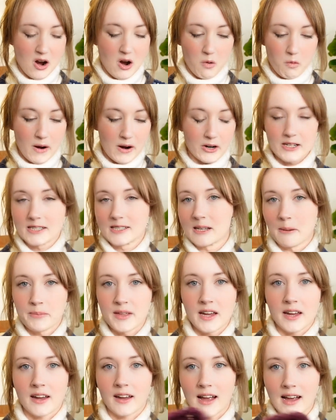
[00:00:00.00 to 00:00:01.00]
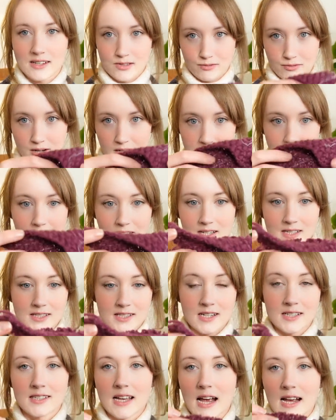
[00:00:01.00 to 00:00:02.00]
Whereas something as rustic as
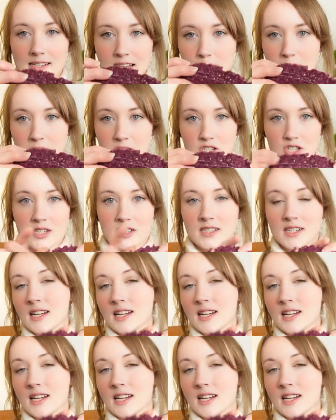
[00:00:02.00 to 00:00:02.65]
this, as I mentioned,